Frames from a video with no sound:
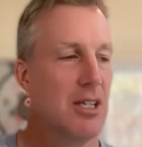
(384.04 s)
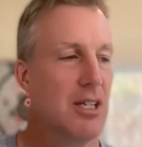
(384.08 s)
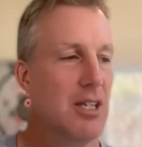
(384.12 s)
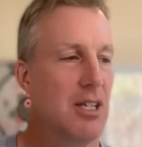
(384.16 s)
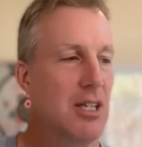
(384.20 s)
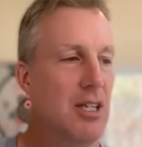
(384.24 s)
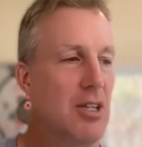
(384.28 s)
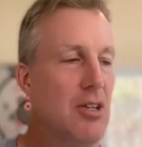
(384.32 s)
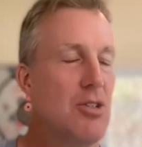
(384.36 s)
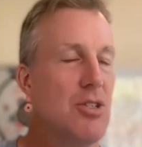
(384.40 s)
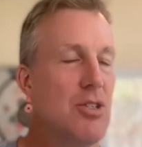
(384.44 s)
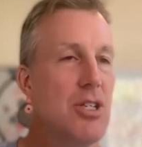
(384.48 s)

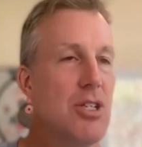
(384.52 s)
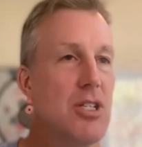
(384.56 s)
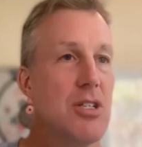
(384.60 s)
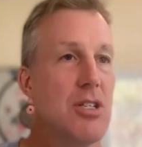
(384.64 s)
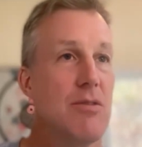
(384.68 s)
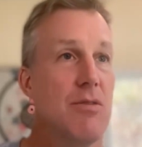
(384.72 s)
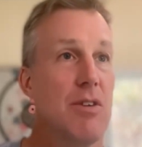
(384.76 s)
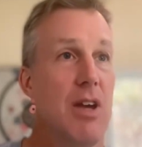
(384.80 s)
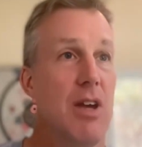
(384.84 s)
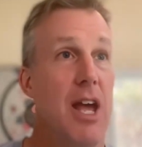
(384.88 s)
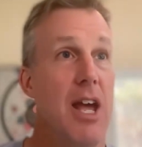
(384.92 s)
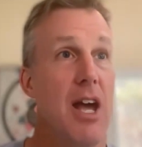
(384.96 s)
uses
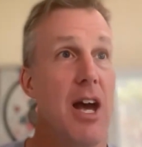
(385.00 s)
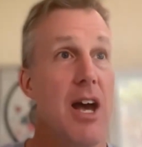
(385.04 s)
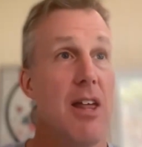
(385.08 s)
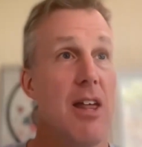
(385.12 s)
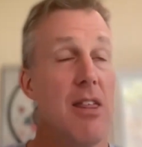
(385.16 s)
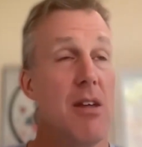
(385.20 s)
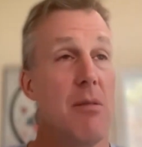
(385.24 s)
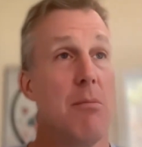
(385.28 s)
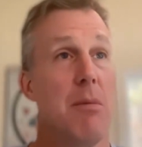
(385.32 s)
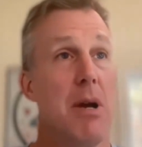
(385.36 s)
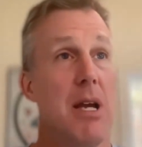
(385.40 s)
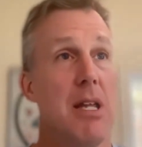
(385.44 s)
of AI
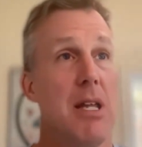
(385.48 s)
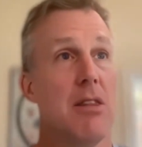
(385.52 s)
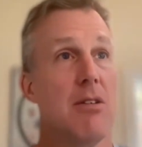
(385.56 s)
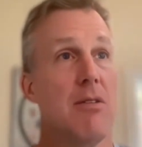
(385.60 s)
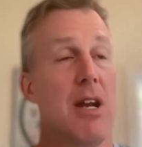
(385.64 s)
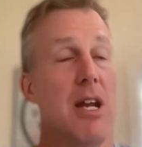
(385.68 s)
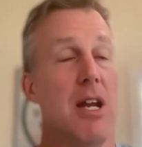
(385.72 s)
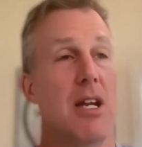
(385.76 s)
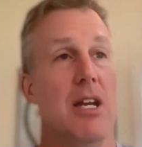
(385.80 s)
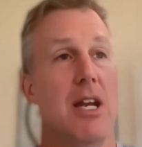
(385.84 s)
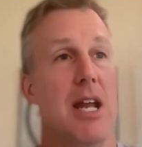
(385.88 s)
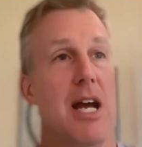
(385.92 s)
that might
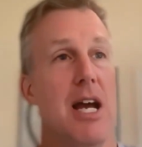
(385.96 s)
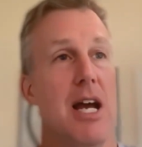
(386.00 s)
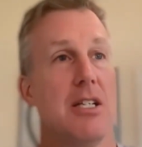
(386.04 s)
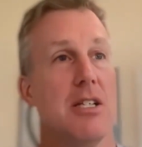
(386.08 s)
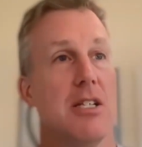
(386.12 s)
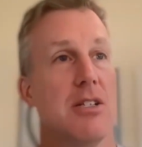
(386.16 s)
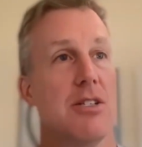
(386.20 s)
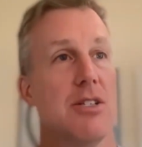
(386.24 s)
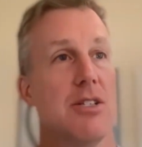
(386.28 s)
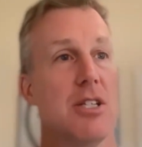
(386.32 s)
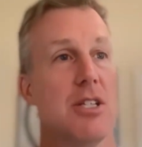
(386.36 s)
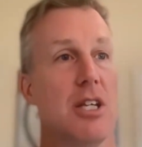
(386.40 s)
threaten
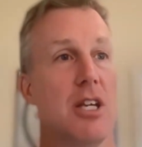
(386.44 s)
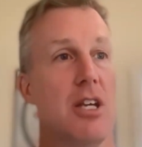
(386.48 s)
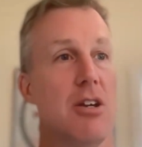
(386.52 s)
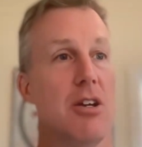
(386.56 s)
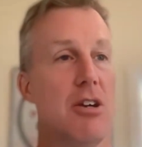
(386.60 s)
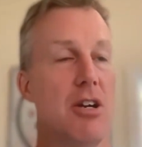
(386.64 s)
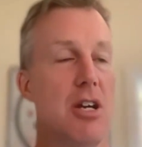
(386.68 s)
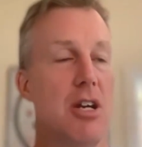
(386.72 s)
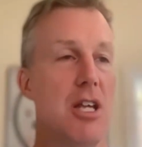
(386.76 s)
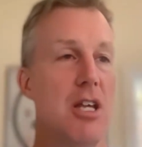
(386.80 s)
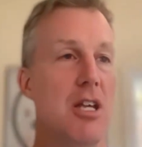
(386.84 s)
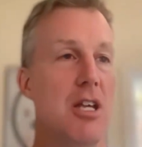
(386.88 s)
national
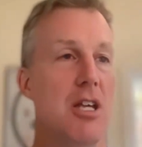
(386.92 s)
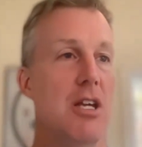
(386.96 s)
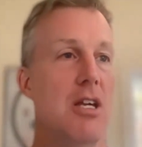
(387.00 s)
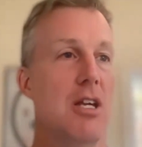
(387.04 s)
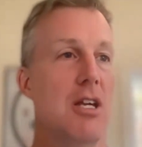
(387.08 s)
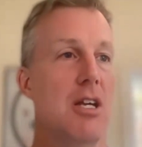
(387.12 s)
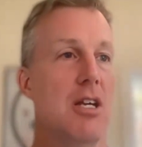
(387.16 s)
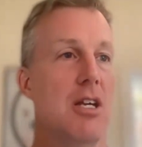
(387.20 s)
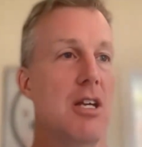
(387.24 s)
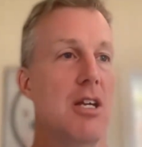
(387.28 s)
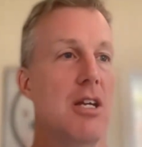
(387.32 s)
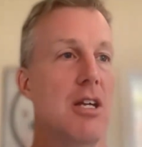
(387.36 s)
security.
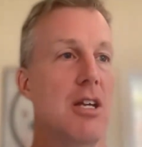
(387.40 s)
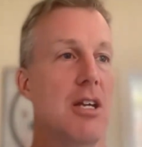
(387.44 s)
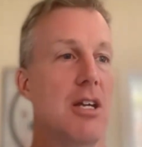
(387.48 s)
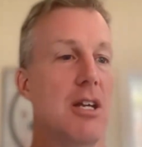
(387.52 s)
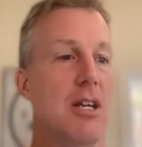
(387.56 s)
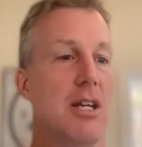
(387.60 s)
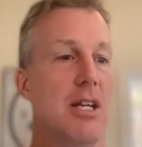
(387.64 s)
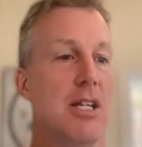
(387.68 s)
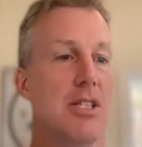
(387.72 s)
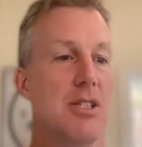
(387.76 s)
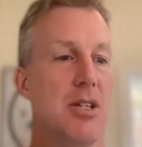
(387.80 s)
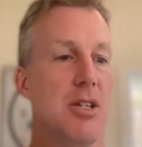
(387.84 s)

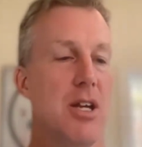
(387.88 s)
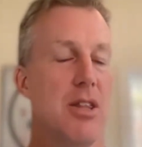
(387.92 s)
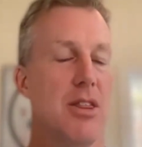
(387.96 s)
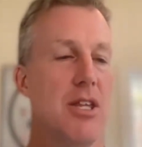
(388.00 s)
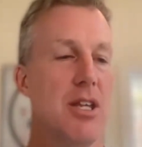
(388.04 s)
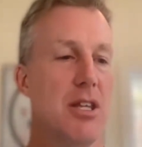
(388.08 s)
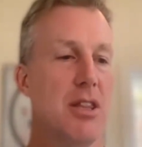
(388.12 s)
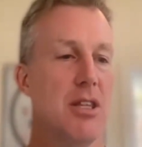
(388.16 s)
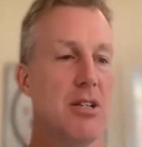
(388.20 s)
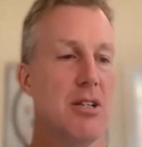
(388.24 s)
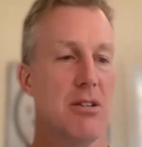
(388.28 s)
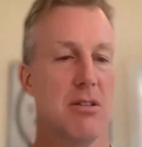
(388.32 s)
And so I
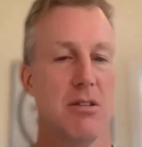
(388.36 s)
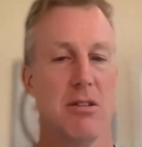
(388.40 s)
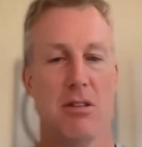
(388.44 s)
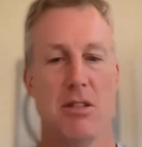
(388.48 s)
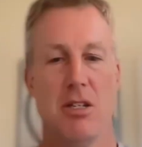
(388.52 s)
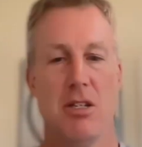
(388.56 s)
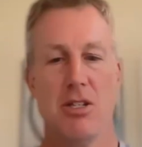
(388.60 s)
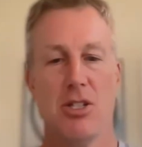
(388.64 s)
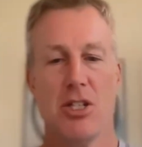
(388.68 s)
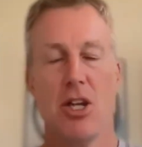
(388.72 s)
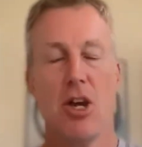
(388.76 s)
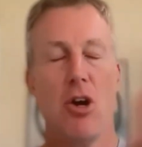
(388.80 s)
think
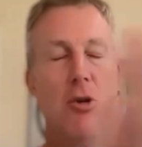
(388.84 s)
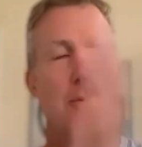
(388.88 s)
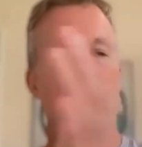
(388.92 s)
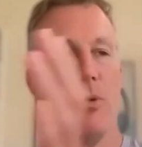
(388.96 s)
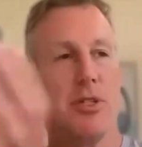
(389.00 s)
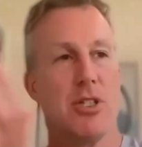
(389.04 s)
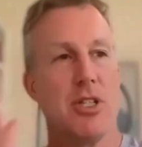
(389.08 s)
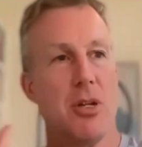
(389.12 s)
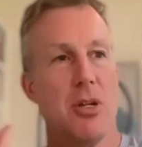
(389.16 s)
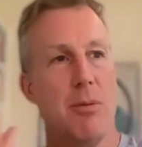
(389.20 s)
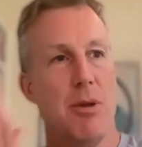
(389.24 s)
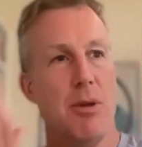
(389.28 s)
their scope
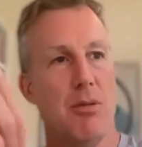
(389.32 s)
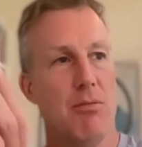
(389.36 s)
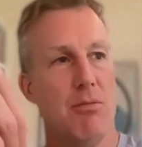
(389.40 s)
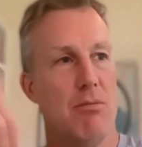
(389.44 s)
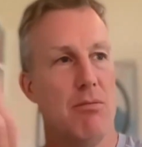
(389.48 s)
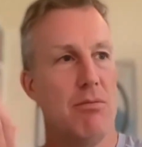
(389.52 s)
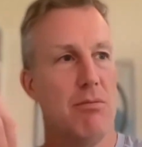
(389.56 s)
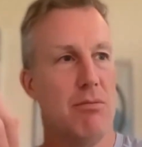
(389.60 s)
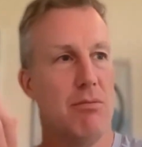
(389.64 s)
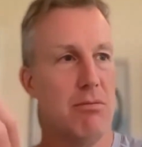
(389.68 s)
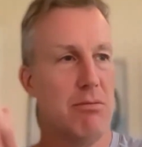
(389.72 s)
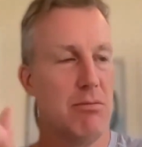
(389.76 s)
is going to be
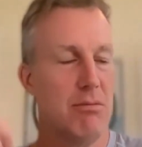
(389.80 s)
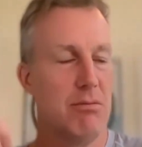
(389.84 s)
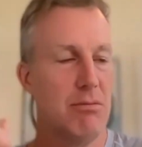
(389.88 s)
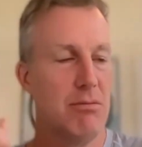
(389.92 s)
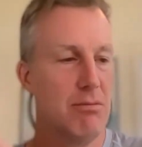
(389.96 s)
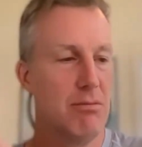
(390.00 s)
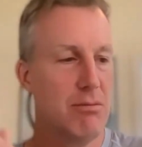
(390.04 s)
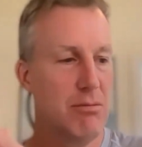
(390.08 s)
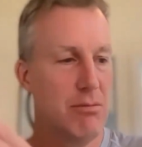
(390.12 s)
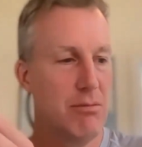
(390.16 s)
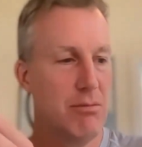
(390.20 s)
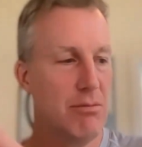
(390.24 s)

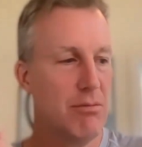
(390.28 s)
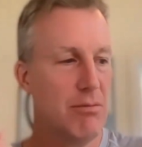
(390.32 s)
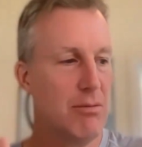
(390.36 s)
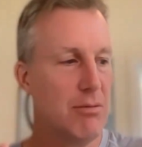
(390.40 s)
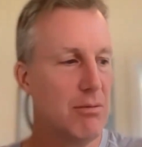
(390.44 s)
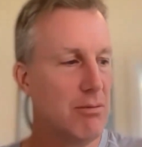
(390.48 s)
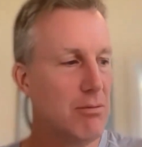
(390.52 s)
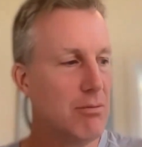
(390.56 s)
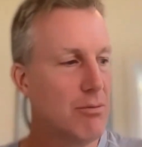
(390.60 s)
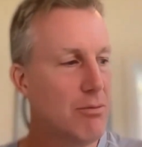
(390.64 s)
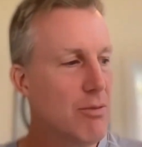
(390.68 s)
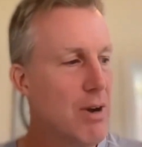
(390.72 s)

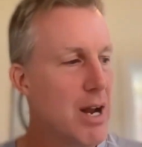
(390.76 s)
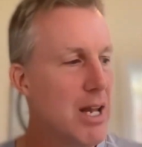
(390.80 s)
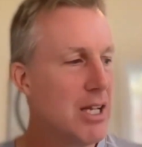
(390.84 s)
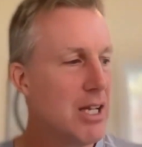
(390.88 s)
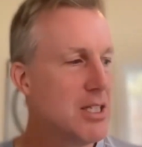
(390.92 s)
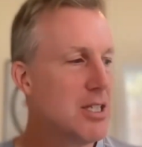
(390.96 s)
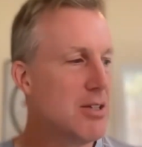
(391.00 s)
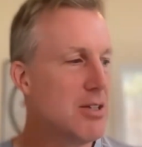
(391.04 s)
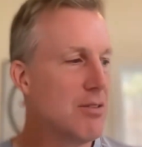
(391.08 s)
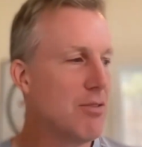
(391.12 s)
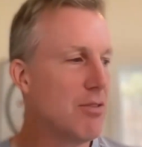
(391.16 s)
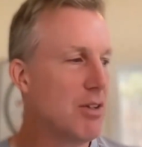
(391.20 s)

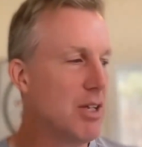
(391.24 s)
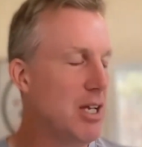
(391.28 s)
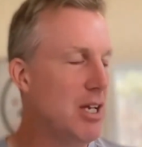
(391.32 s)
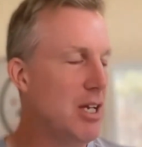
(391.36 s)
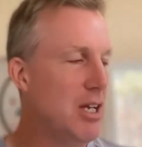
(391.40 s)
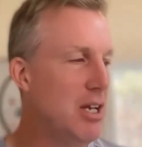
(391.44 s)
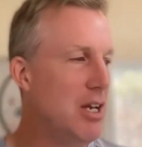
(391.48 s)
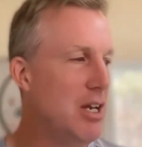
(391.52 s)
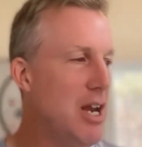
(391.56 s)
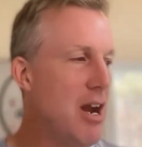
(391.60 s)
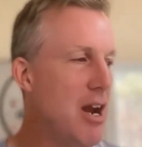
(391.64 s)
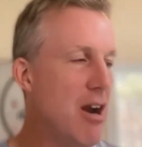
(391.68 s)
relatively
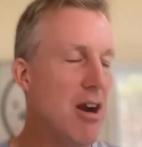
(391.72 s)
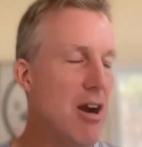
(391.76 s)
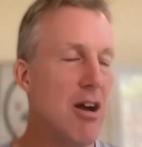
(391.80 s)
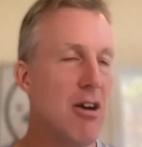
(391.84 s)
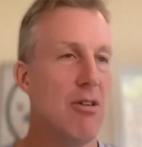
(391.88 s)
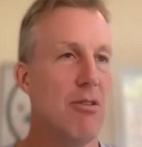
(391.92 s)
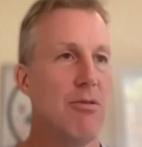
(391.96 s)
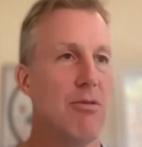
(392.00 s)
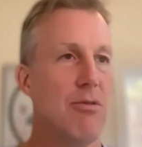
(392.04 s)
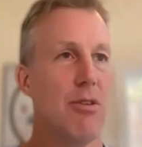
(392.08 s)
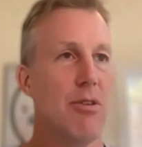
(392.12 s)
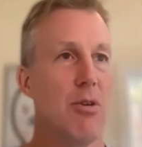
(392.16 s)

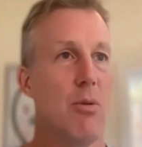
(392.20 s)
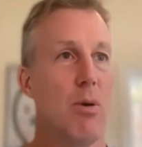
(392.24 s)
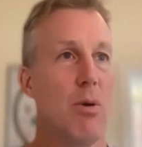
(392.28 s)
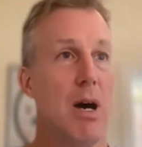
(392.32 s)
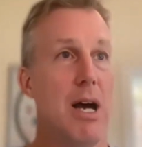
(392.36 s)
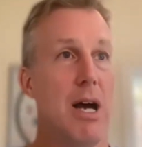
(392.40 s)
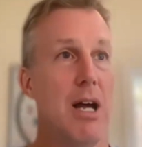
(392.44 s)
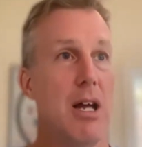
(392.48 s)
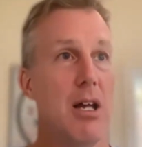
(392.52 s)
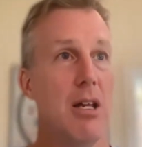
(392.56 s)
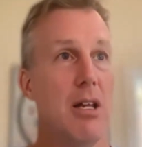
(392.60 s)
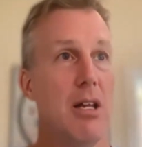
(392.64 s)
narrow for a
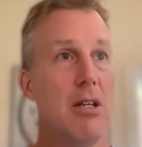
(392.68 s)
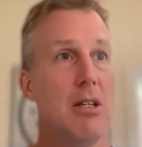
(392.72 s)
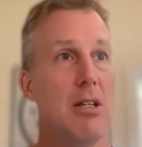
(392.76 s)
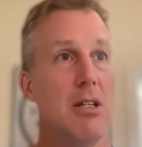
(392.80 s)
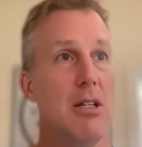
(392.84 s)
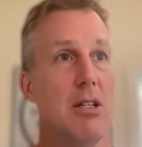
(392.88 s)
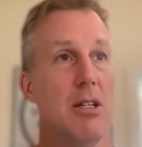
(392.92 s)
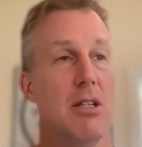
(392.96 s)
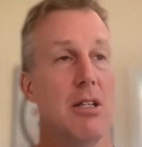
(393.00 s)
while.